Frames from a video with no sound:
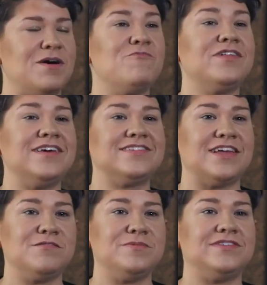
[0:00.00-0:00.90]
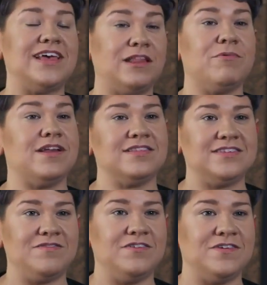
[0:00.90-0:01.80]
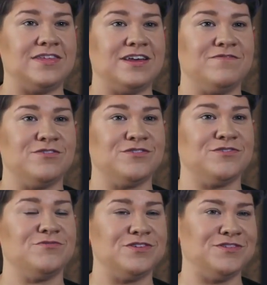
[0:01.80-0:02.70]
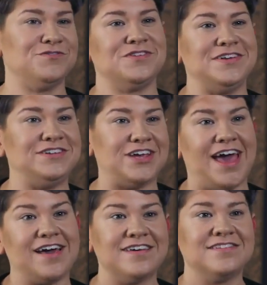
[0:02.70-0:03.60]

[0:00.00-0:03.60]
I'm really excited to be celebrating the 75th anniversary with Susan and Jack.